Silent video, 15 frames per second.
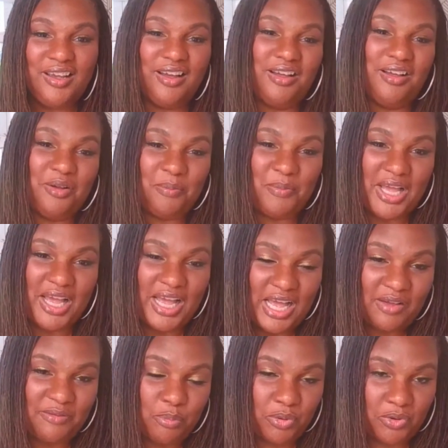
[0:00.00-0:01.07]
A
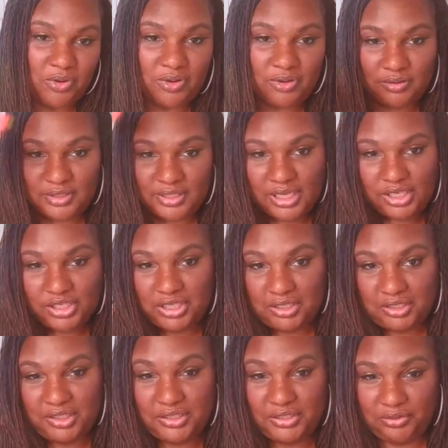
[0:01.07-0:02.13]
half bald. She had
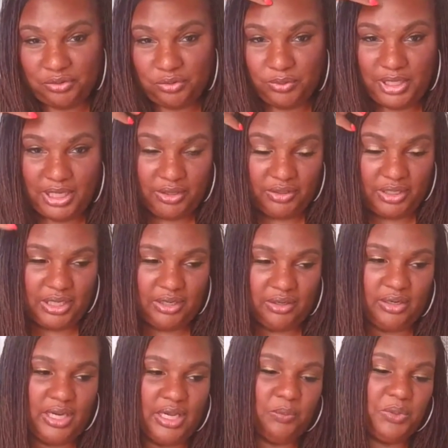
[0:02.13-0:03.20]
at least a little hair
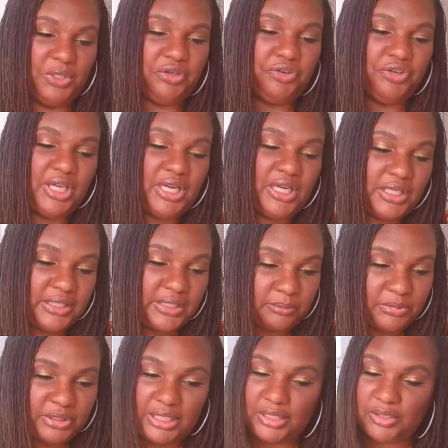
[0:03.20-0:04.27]
here, and we created
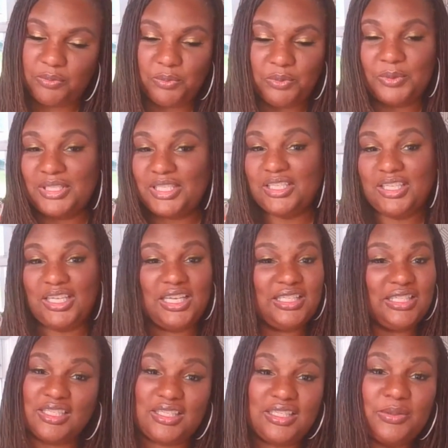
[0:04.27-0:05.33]
something. And no, it wasn't
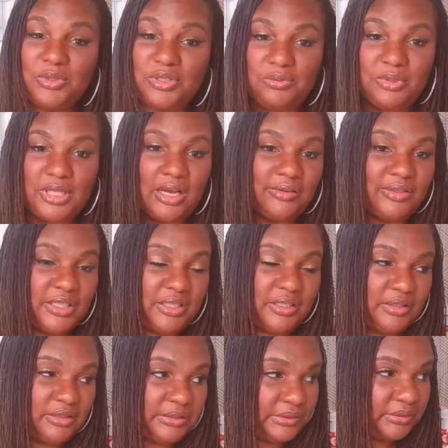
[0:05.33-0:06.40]
laces because this was
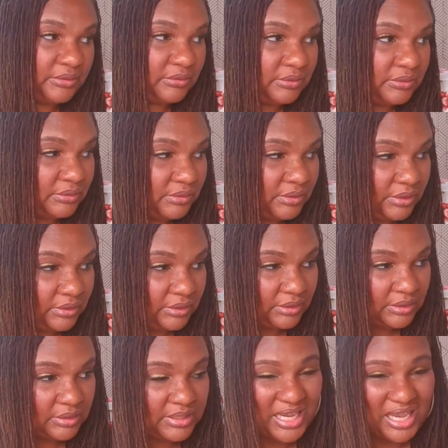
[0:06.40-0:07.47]

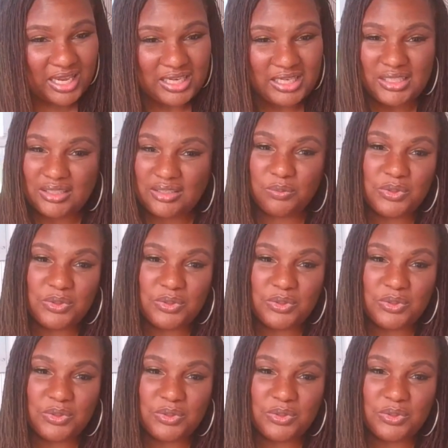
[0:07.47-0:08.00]
2010.